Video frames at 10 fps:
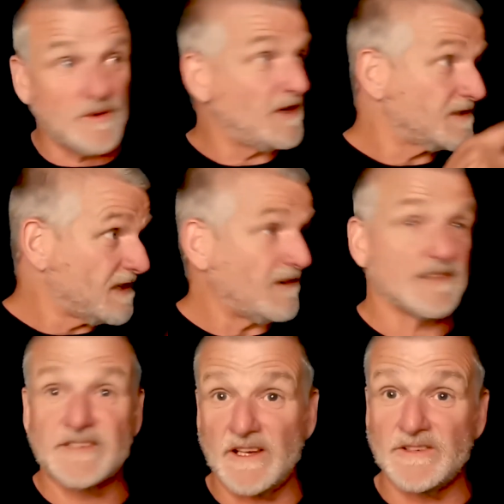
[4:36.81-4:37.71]
or what
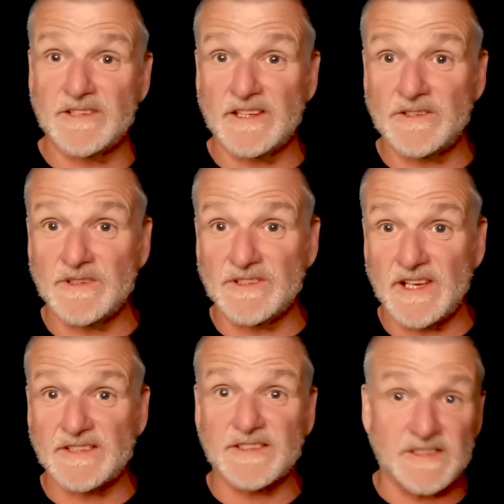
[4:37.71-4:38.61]
so-and-so said to us
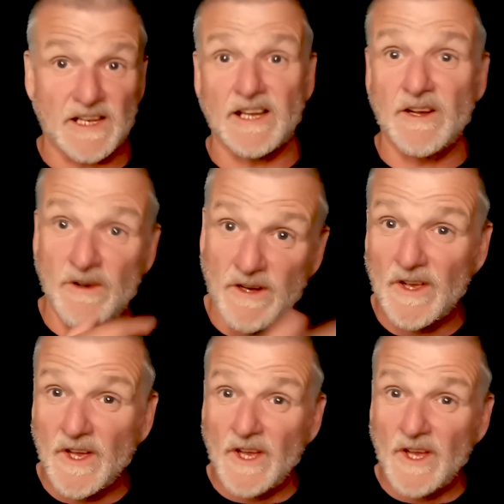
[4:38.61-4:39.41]
yesterday, or,